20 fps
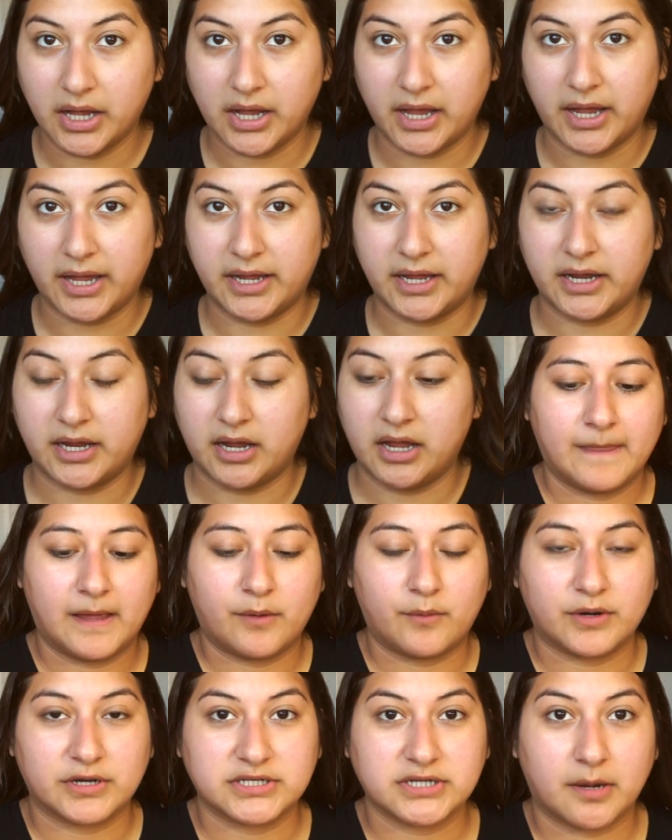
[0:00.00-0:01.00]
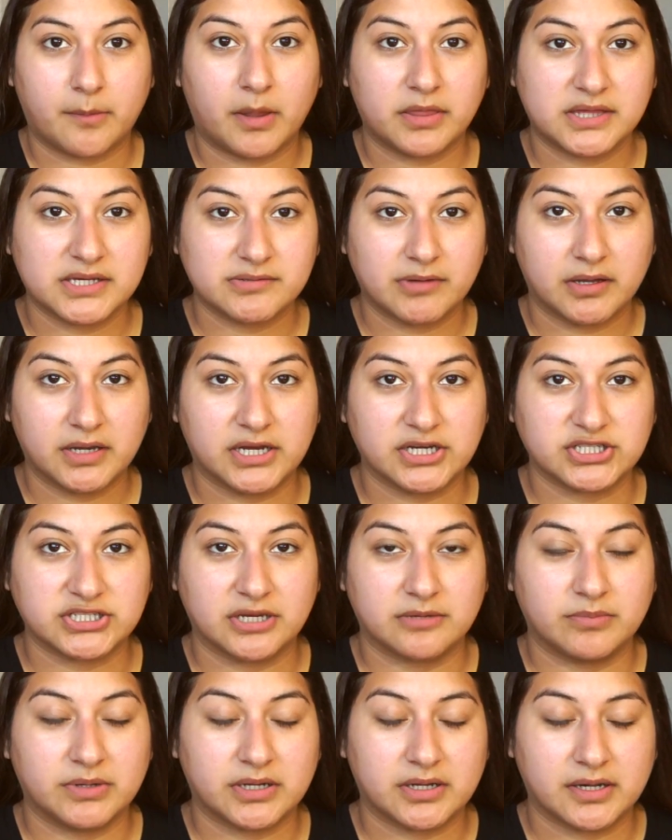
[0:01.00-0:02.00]
I want to talk about this
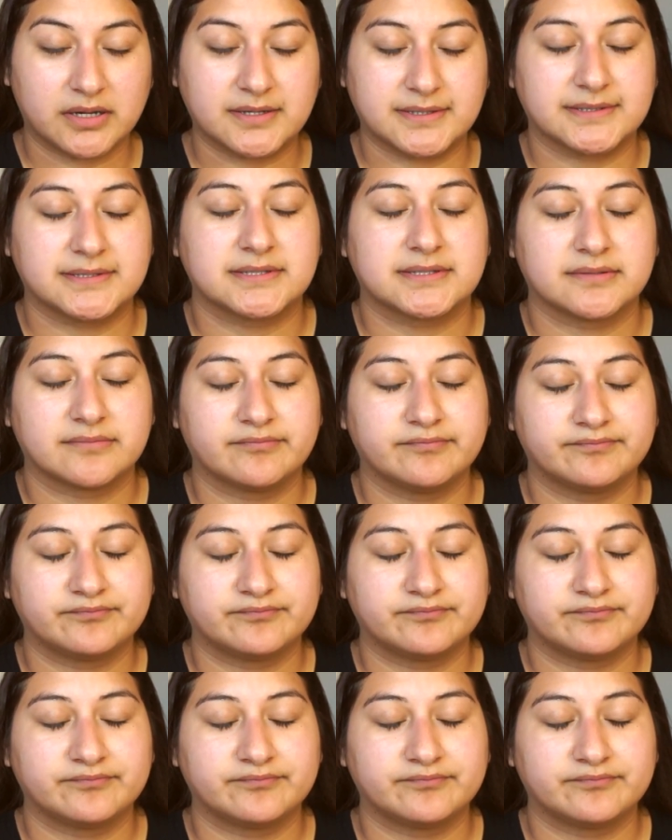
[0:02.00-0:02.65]
foundation because